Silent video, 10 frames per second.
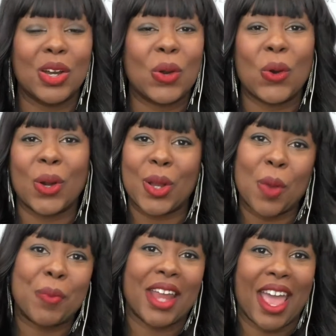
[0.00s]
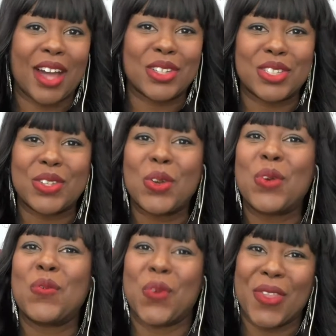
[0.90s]
or an open house
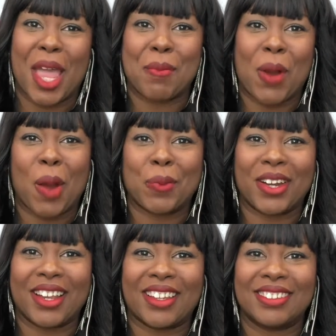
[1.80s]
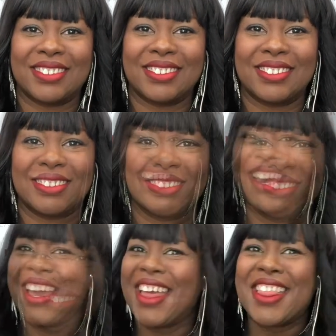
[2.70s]
for that property.
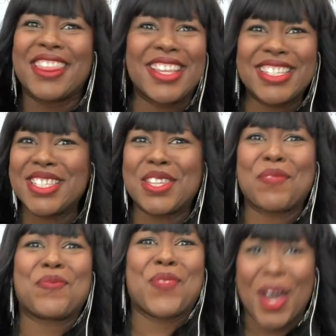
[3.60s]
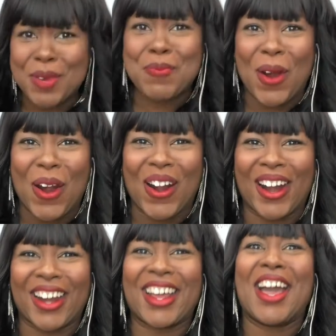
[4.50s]
This is the fun
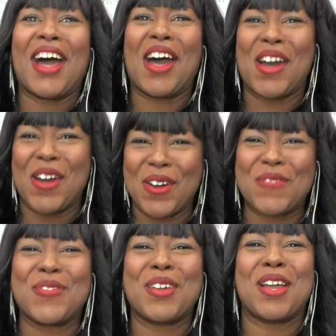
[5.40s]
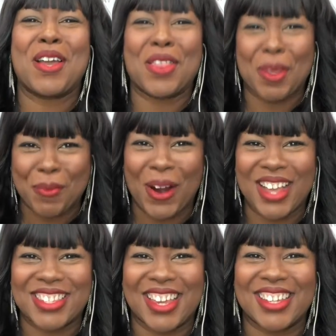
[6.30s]
part of the
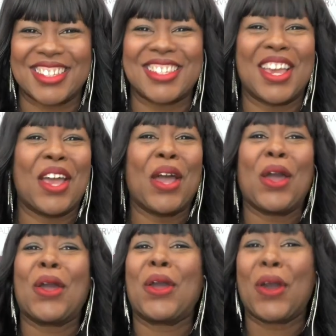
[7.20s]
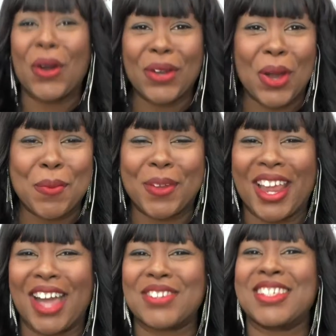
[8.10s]
process. Go to open
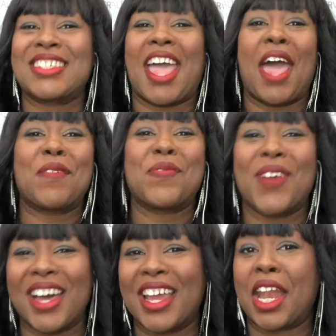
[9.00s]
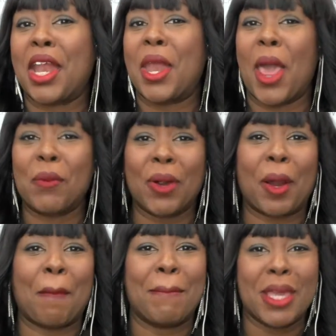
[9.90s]
houses, have fun,
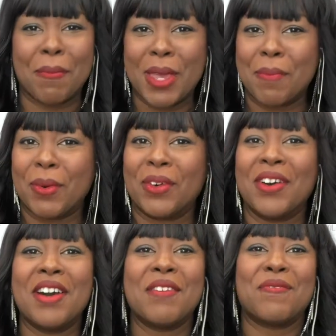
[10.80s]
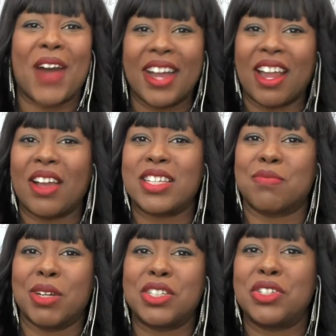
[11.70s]
network, meet people, find out
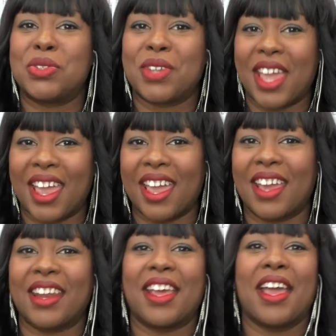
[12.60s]
as much as you can